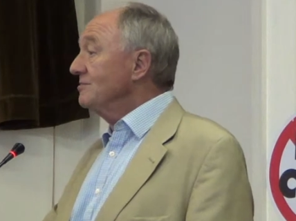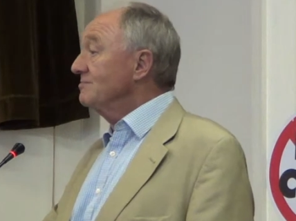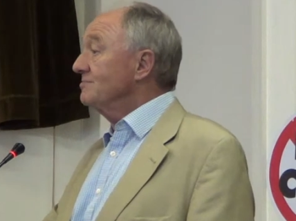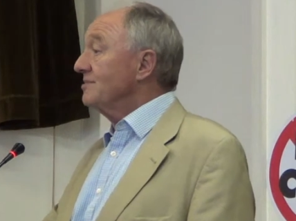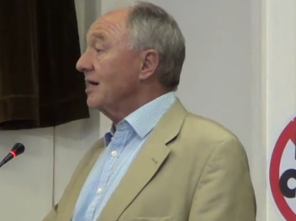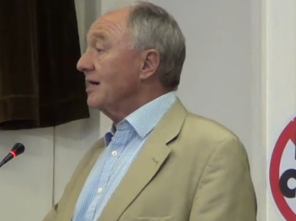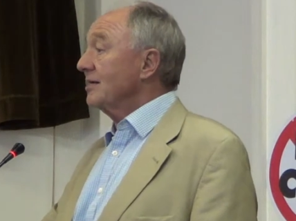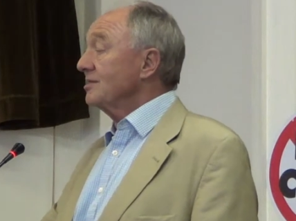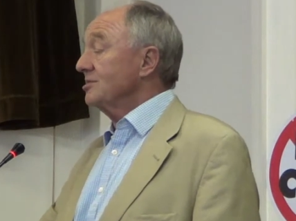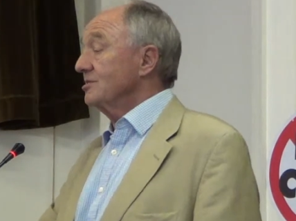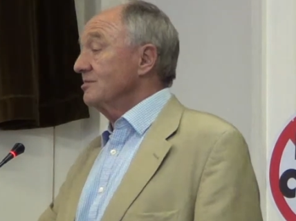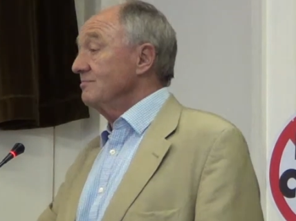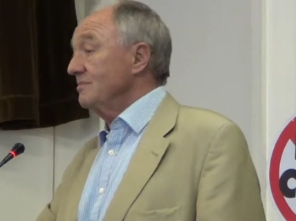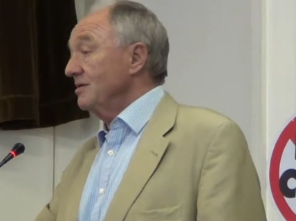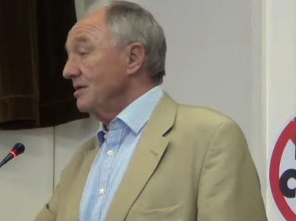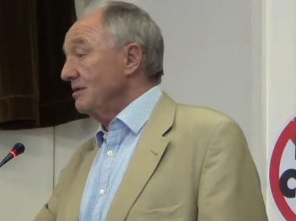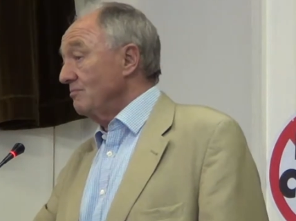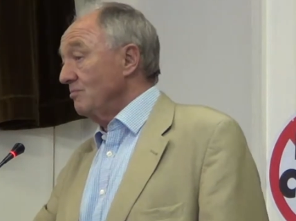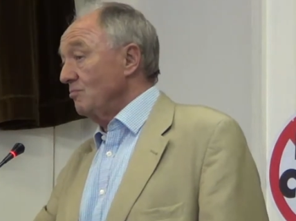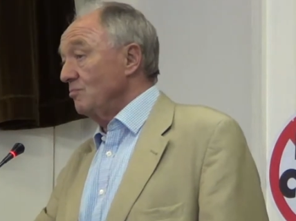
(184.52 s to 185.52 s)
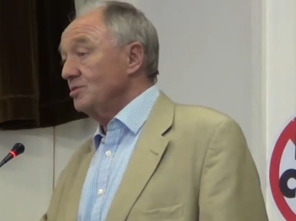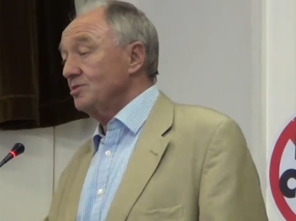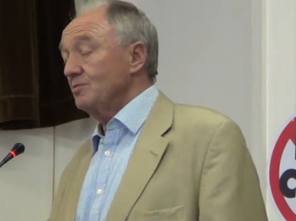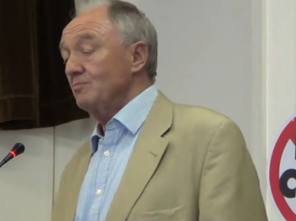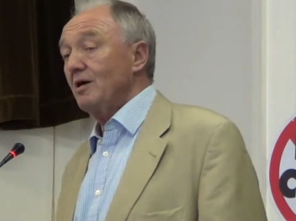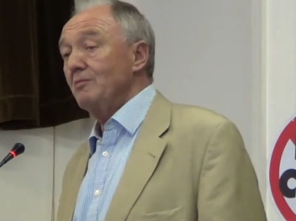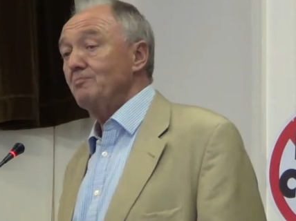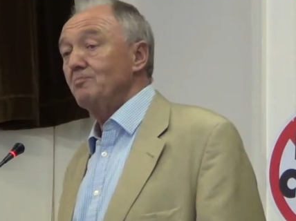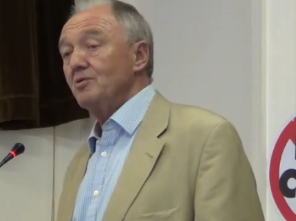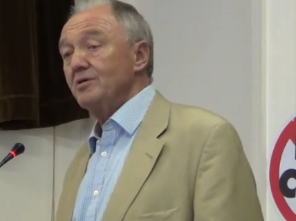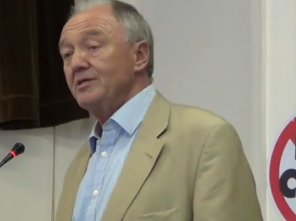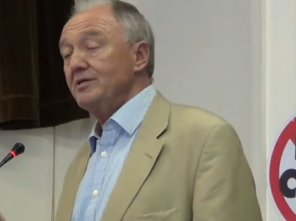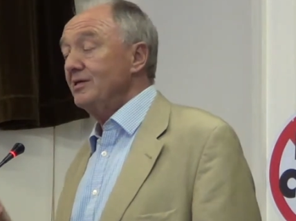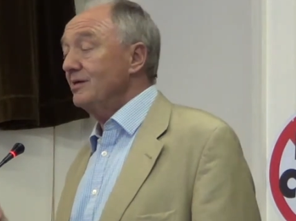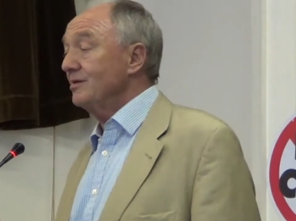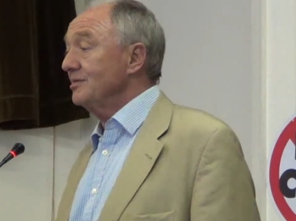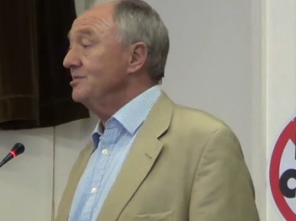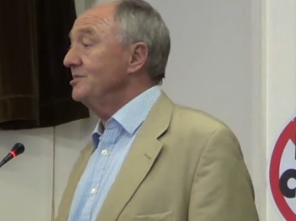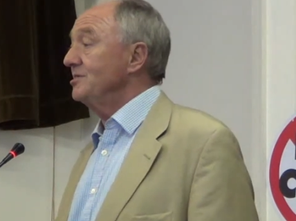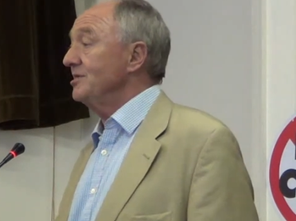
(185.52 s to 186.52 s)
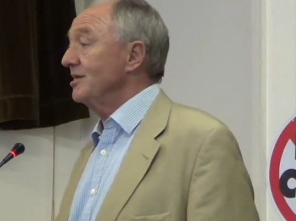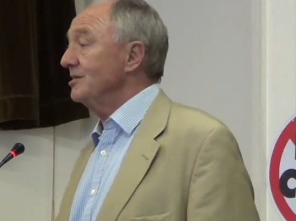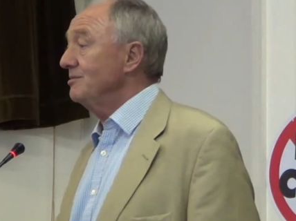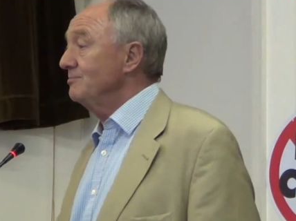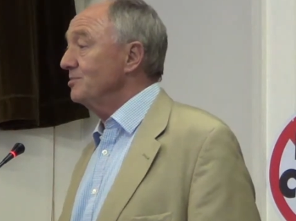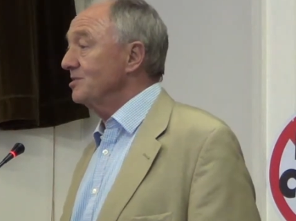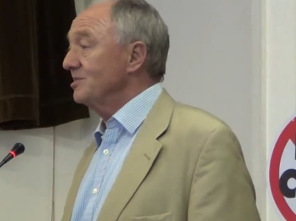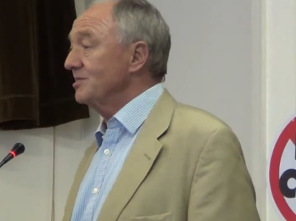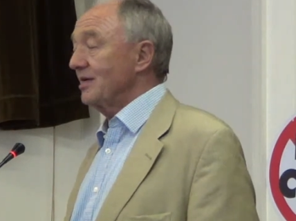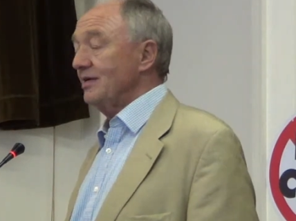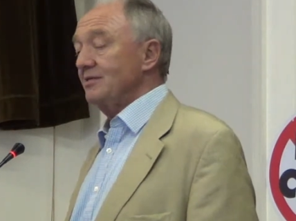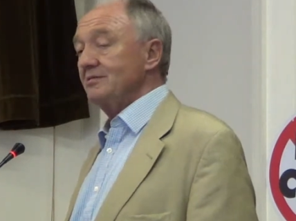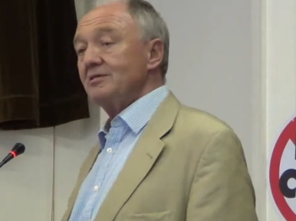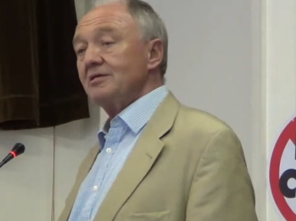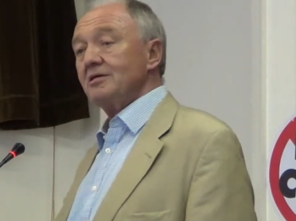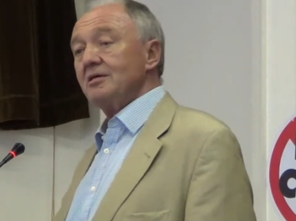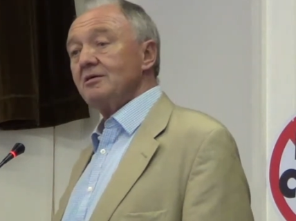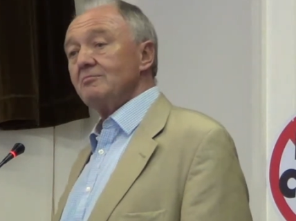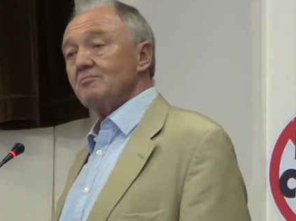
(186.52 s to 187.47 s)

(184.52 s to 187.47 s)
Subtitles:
of tax of, was at 1.98%,